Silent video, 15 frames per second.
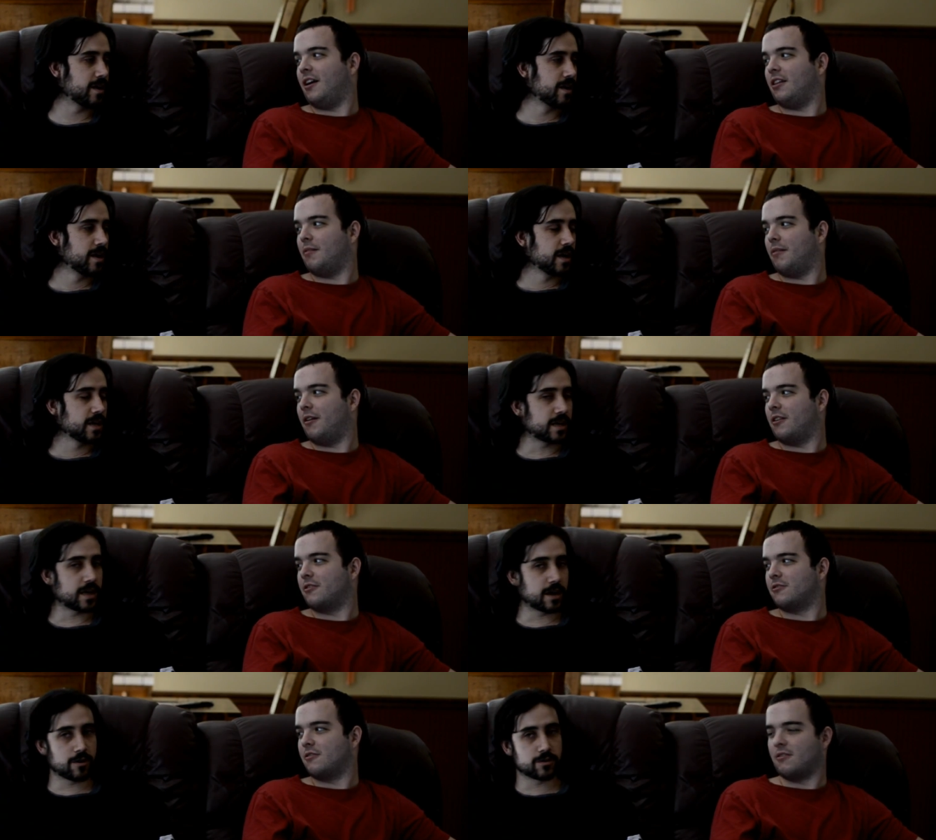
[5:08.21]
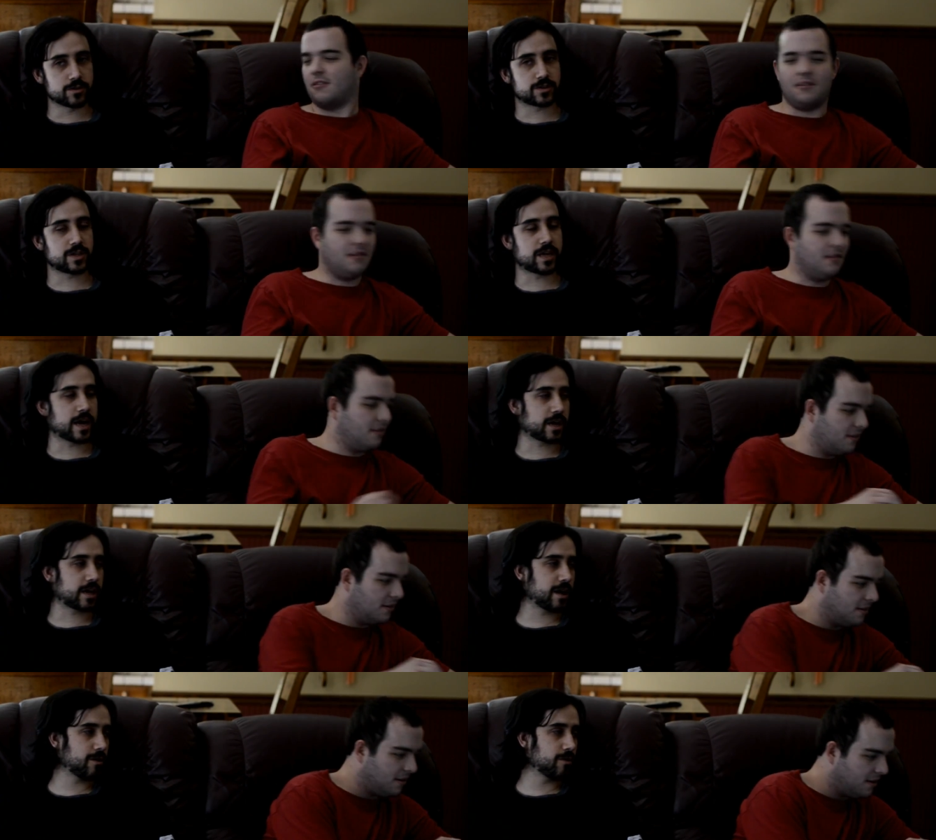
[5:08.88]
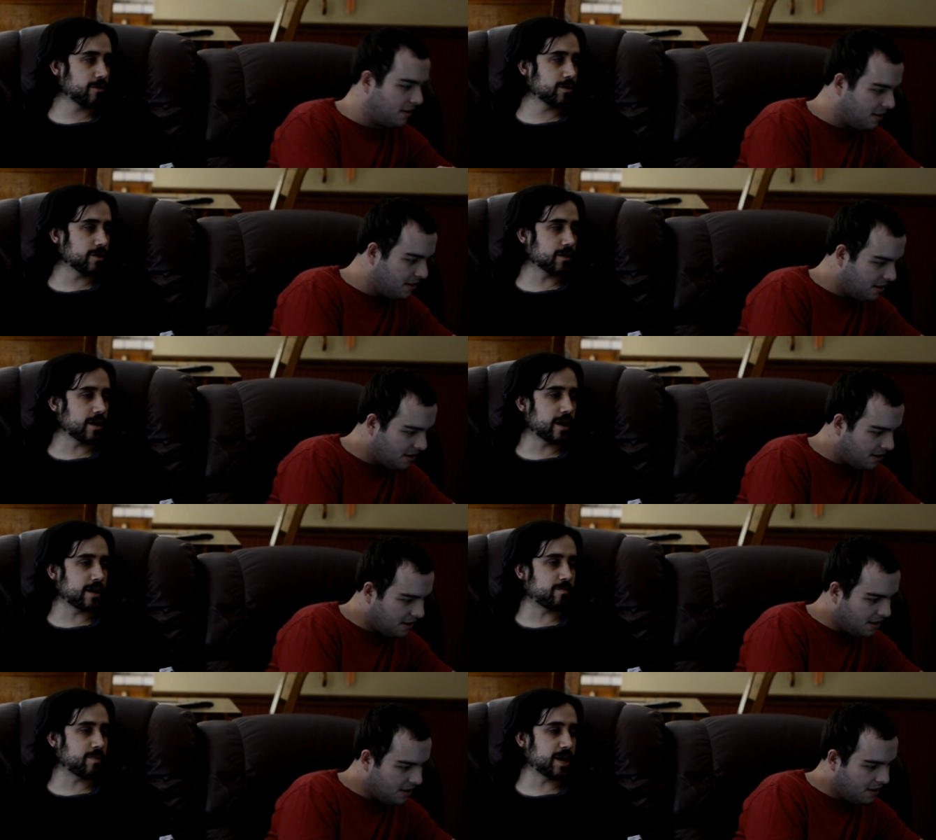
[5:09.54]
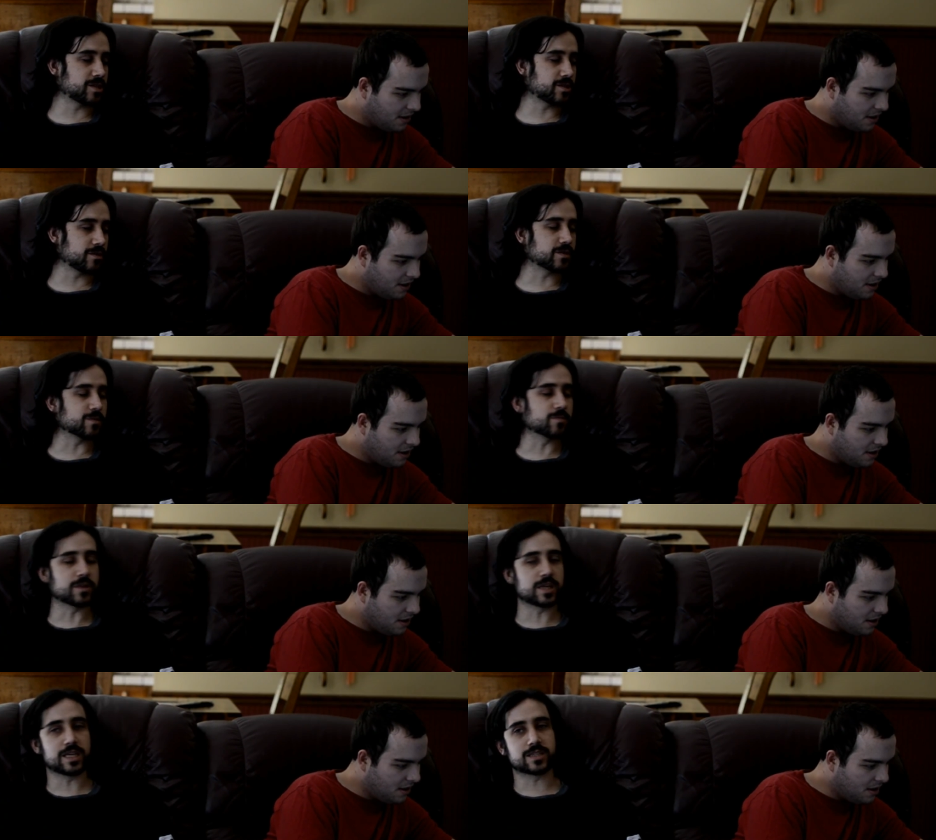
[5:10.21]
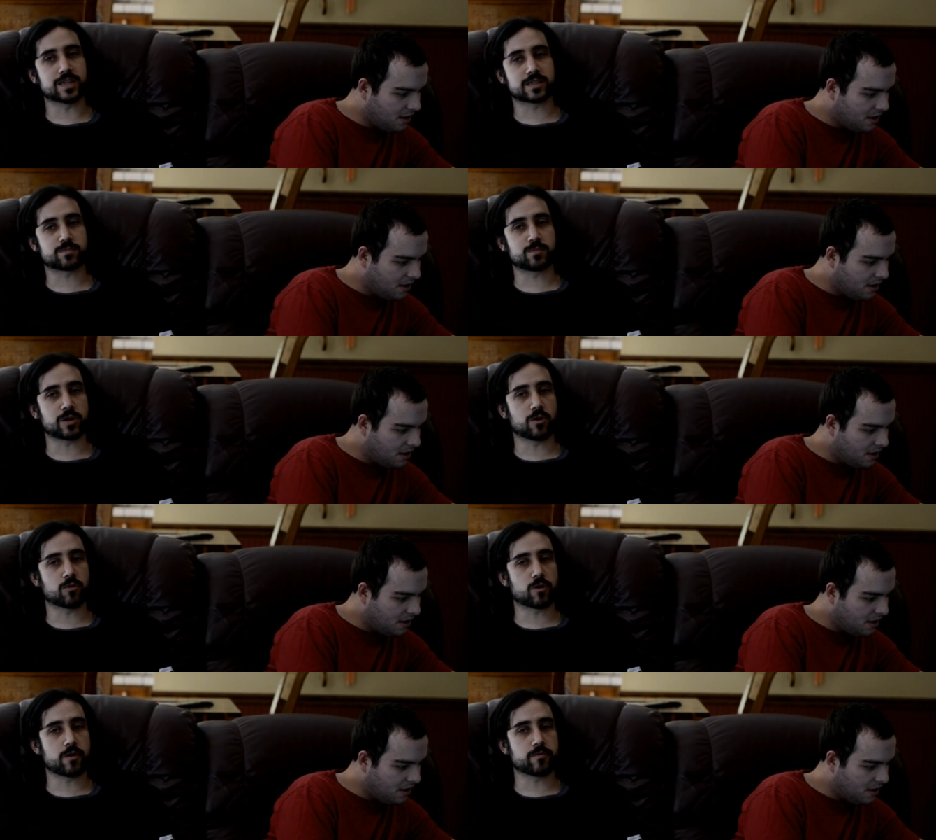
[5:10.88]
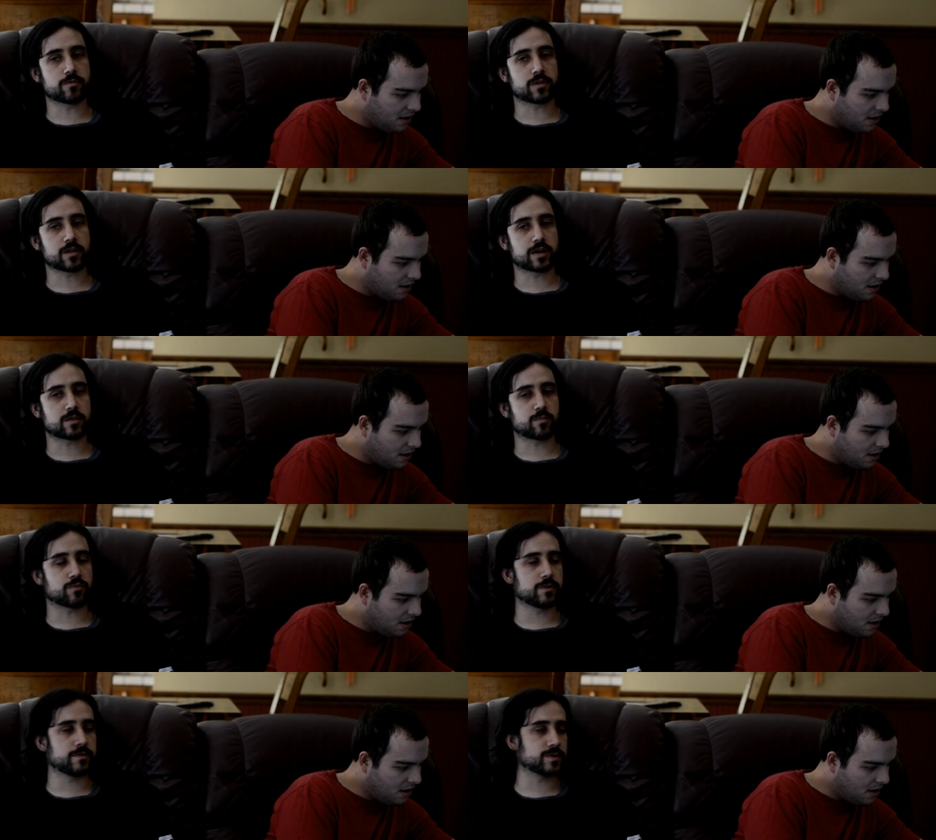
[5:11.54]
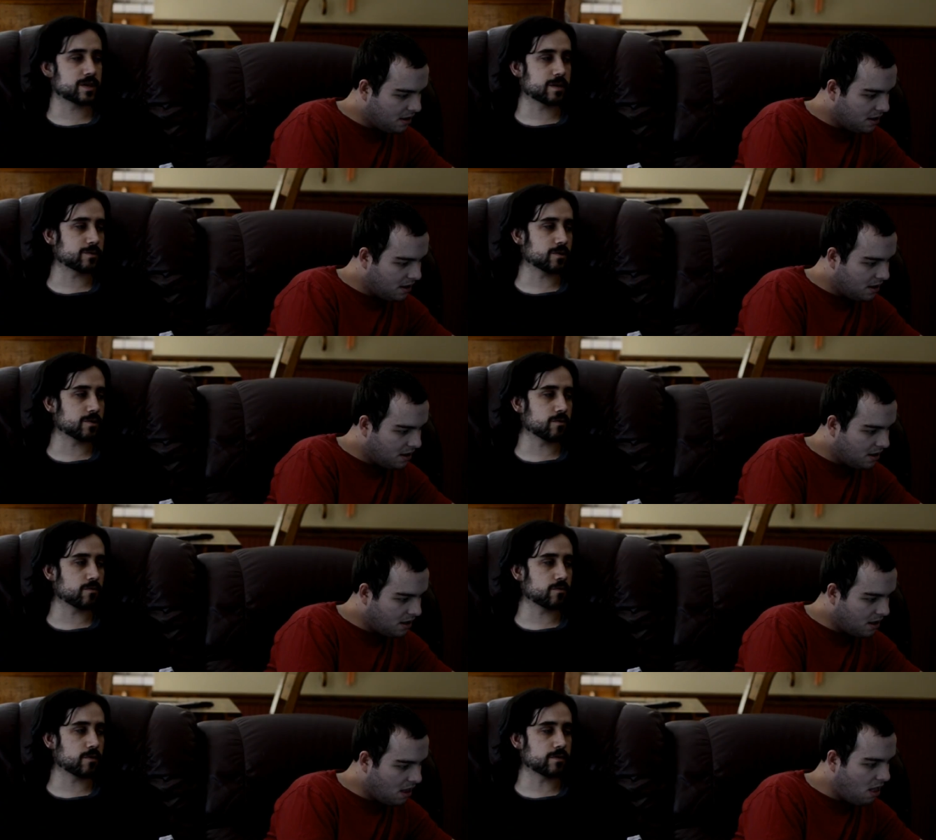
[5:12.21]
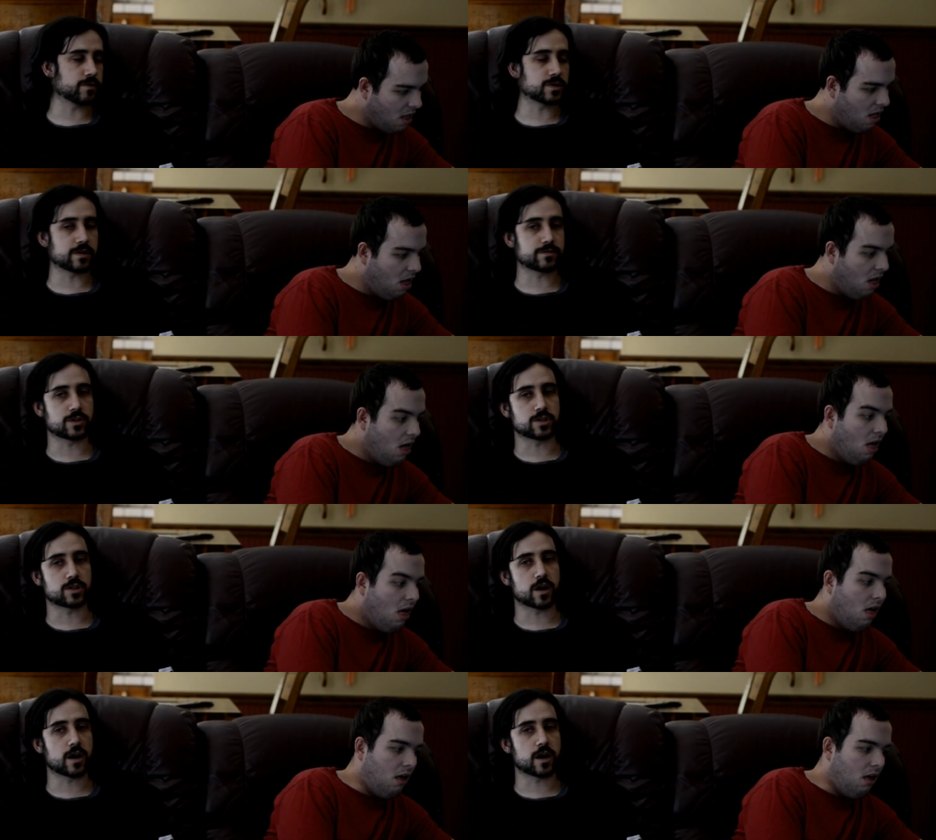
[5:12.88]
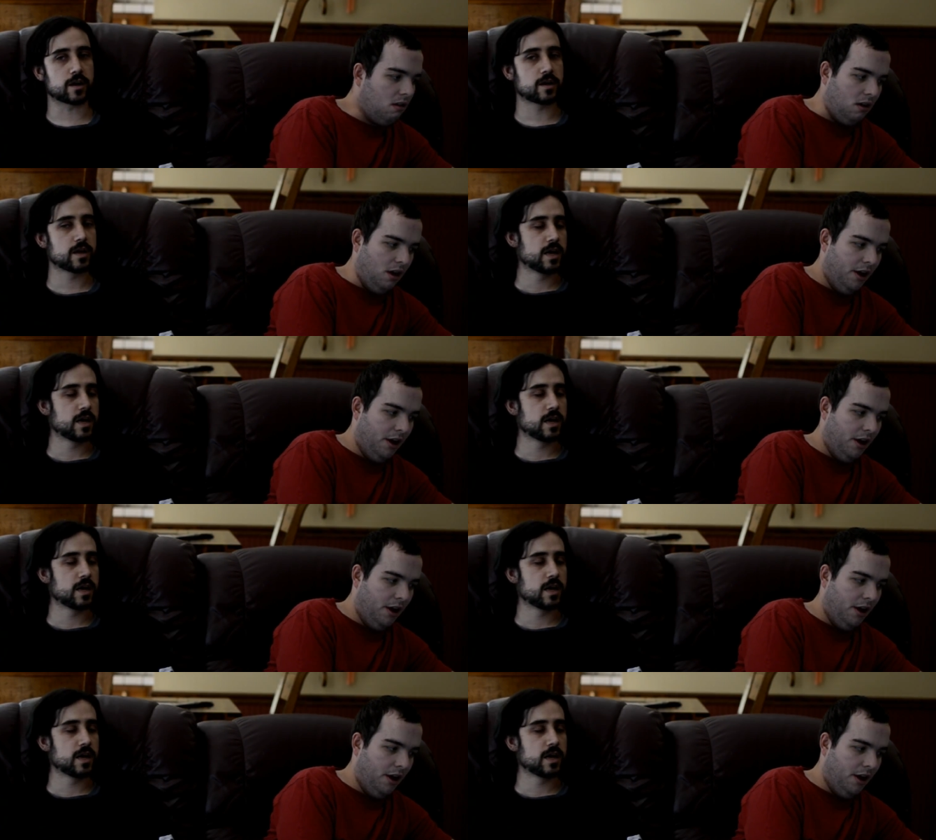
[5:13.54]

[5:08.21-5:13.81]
Speaker 1: down the Punisher. Karen's yeah, Karen like based on some leads that's been going on with like the previous episode or the stuff she got,